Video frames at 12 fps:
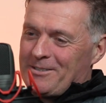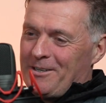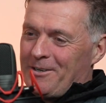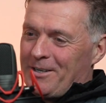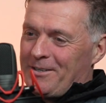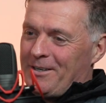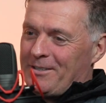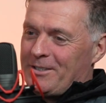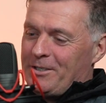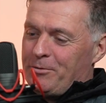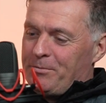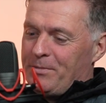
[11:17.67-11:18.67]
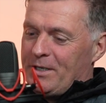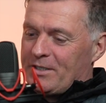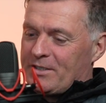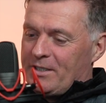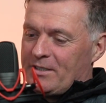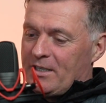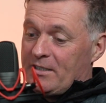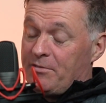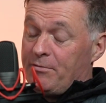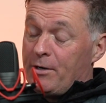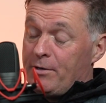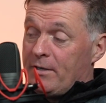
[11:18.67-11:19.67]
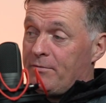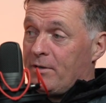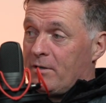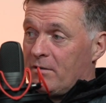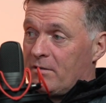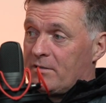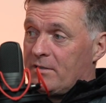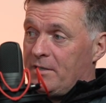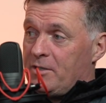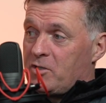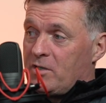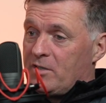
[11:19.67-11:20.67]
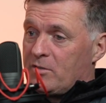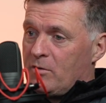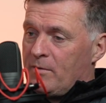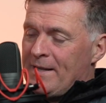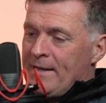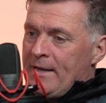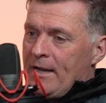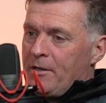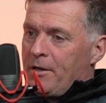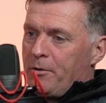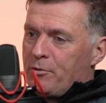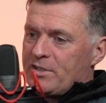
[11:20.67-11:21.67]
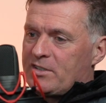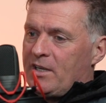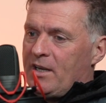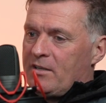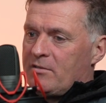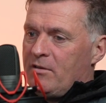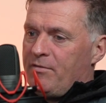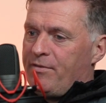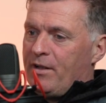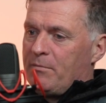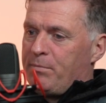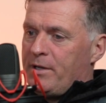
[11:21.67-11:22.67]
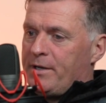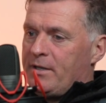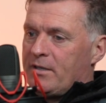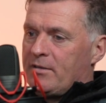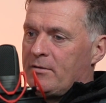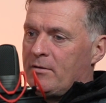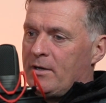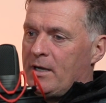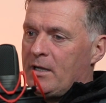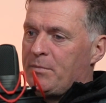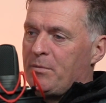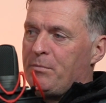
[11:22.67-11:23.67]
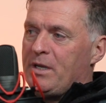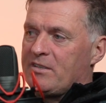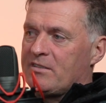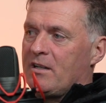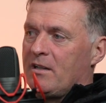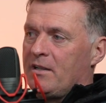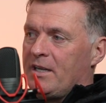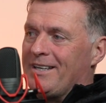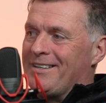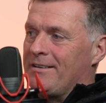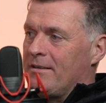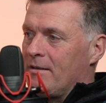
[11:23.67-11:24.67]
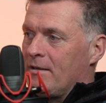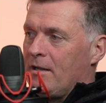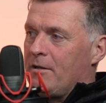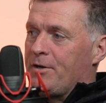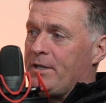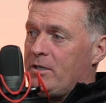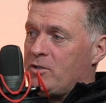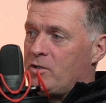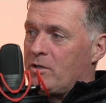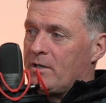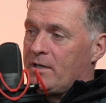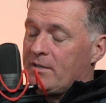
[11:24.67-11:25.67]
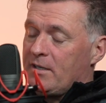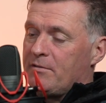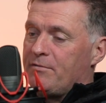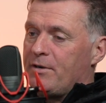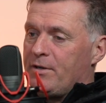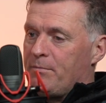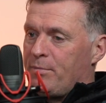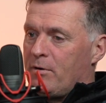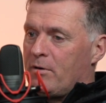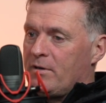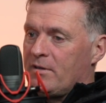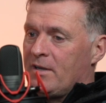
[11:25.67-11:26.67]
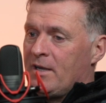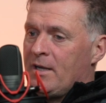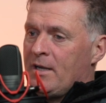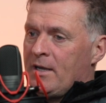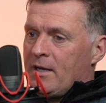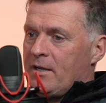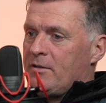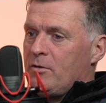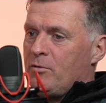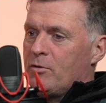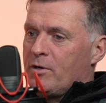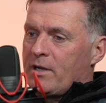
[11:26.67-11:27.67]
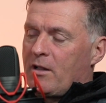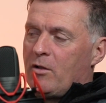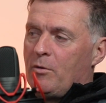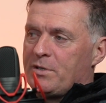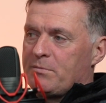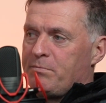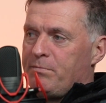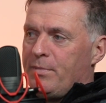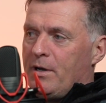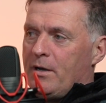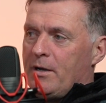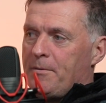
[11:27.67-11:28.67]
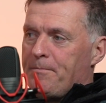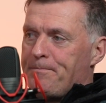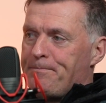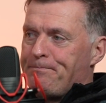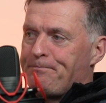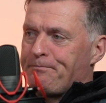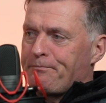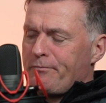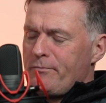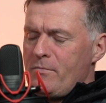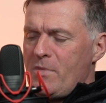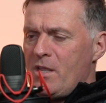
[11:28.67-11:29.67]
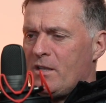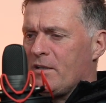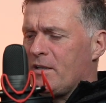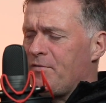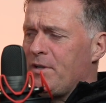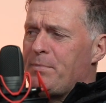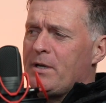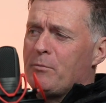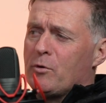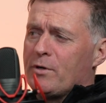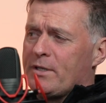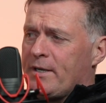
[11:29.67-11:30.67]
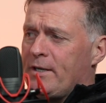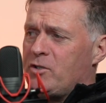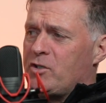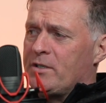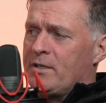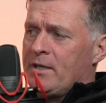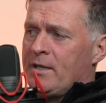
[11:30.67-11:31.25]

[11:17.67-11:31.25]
there's a lot of things that you would miss, and it's very difficult initially. So a lot of those things I felt played into helping me settle in a lot easier, and I think they're very important. I do know that clubs, they definitely pay more attention